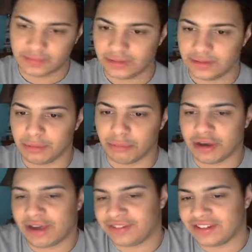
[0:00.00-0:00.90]
But we'll
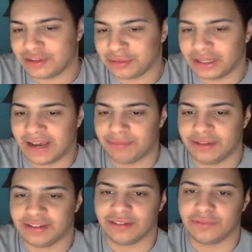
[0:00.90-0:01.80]
have to see what
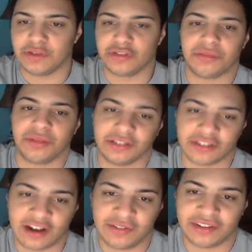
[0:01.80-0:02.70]
happens in the future because
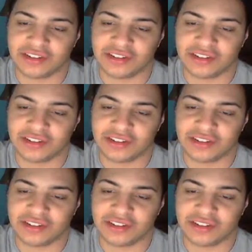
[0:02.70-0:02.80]
obviously